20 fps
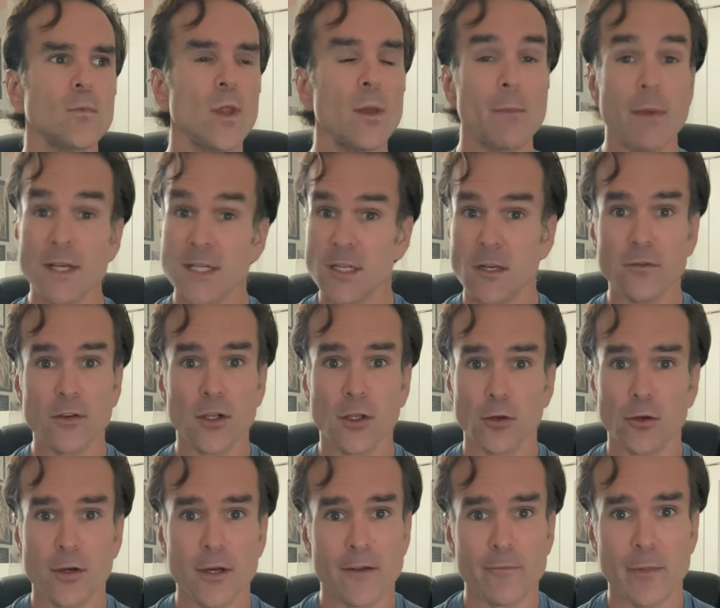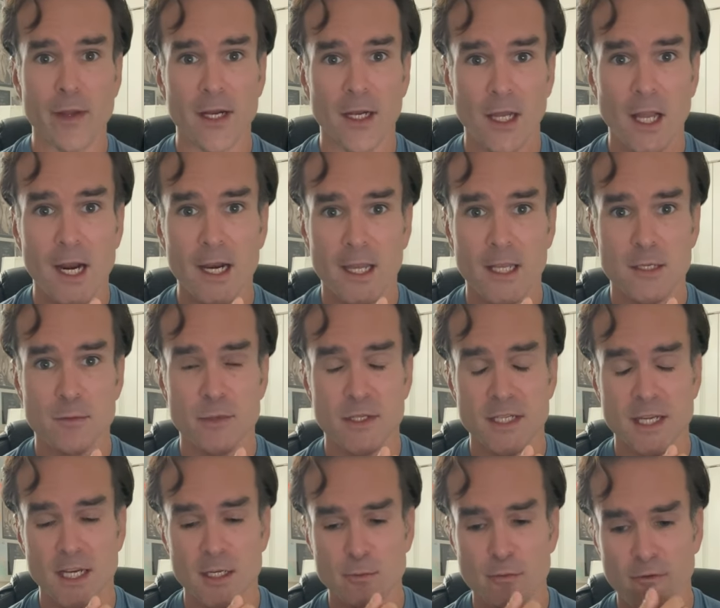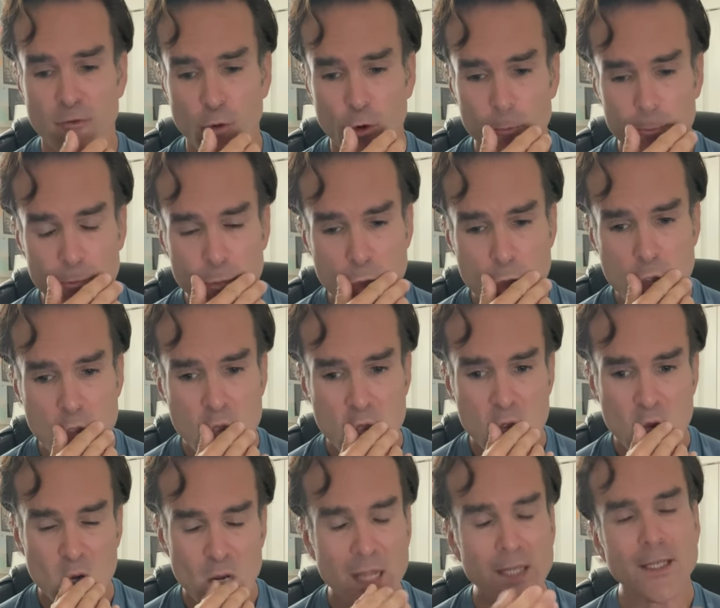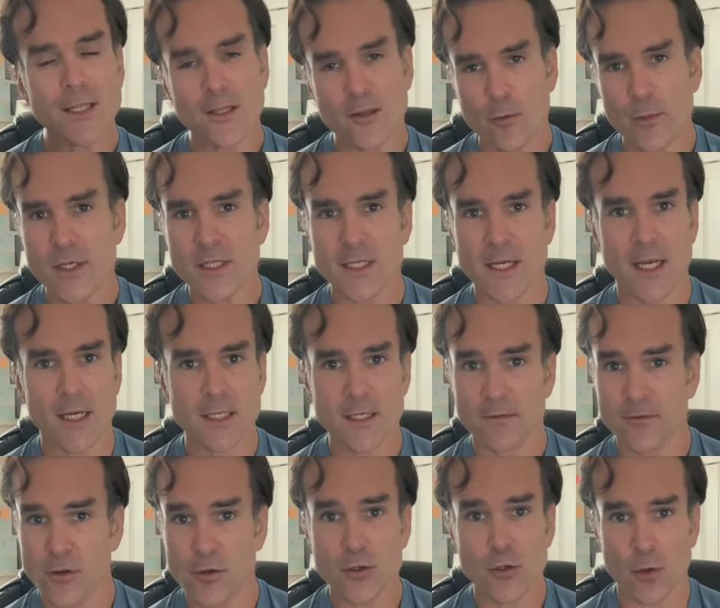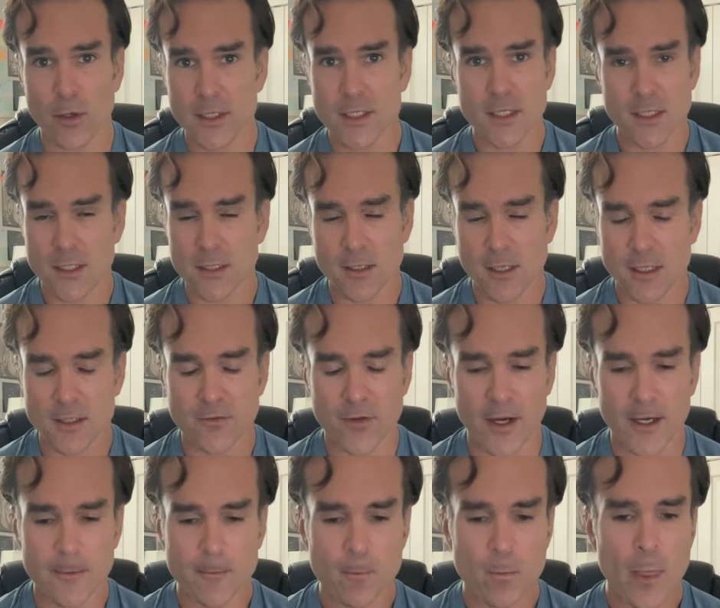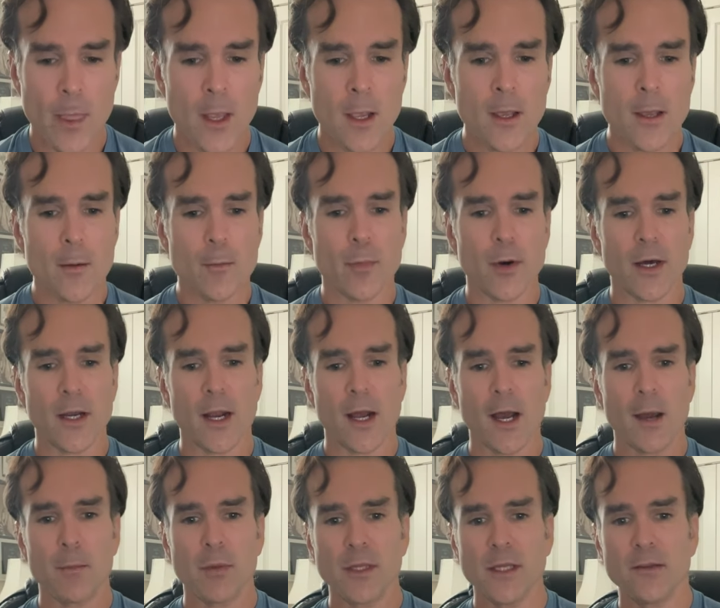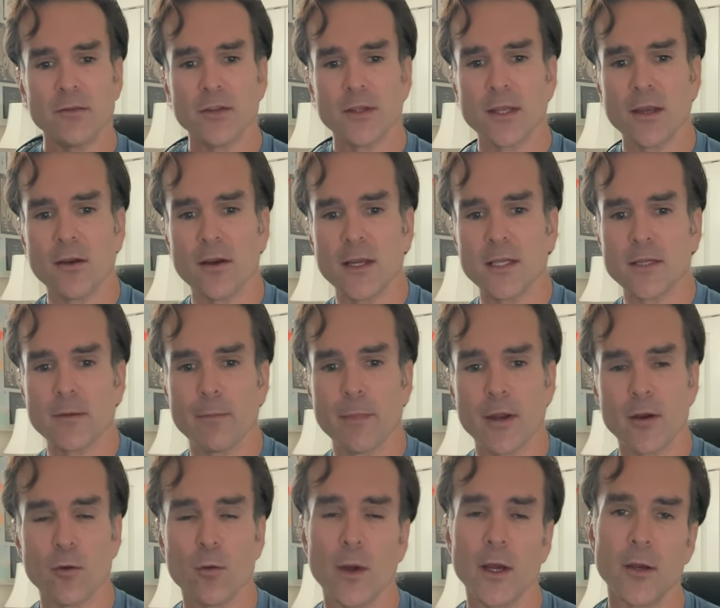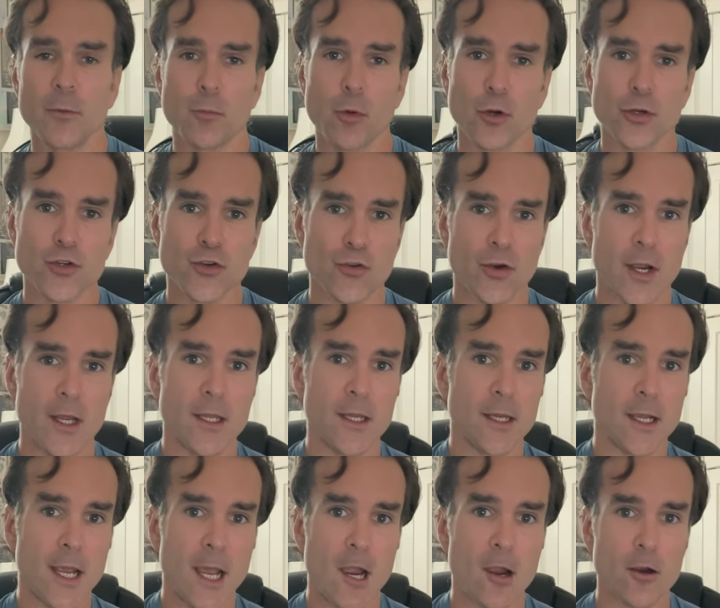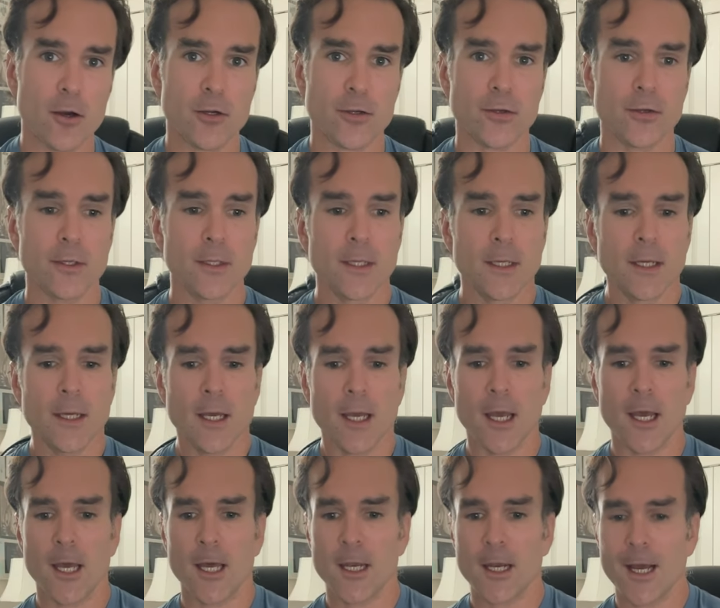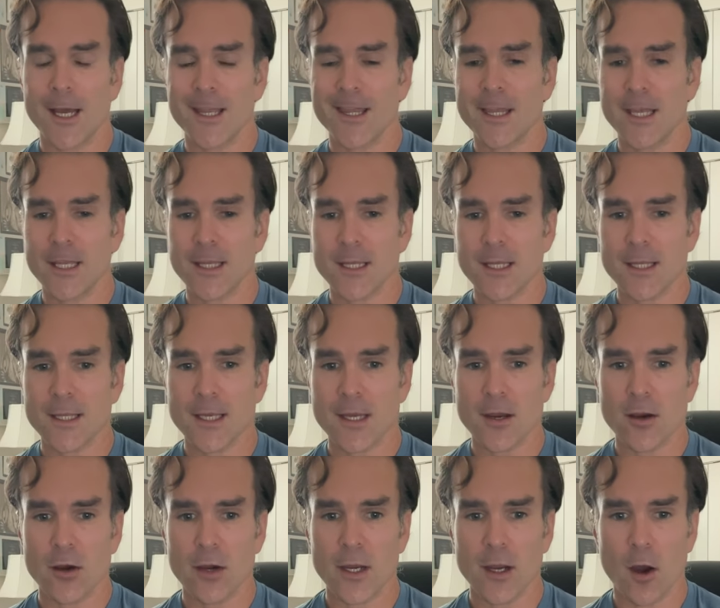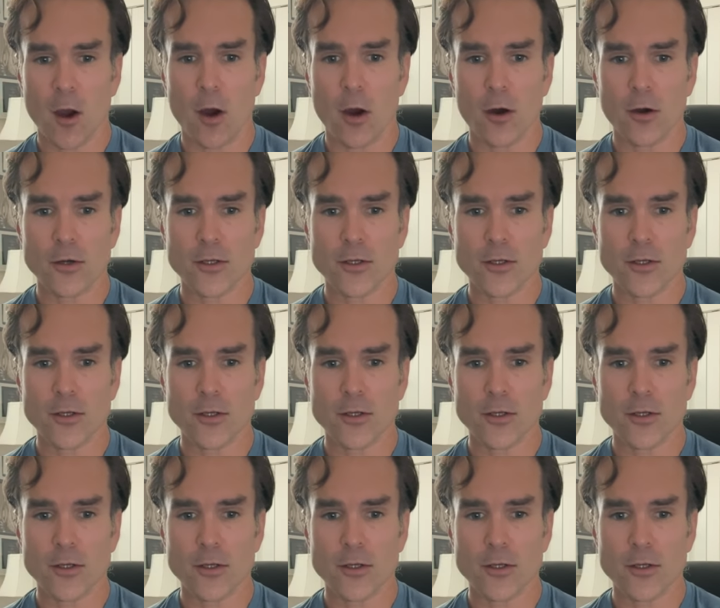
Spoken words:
myself included. I've made a lot of these mistakes before. Not that they're mistakes, if they're choices, that's fine. But I believe that there is a better way to portray the character. And I think that there are